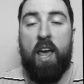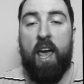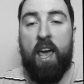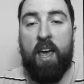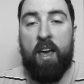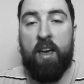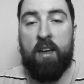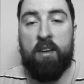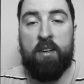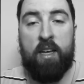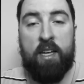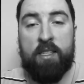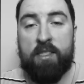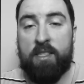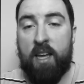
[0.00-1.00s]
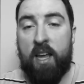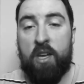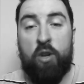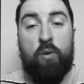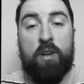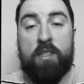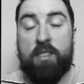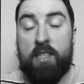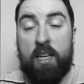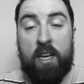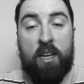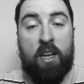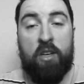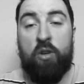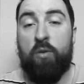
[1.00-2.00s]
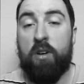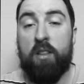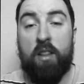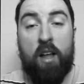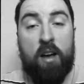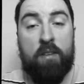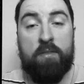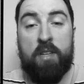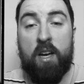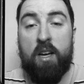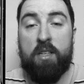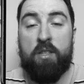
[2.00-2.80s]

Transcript: and in saying you are seen and you are loved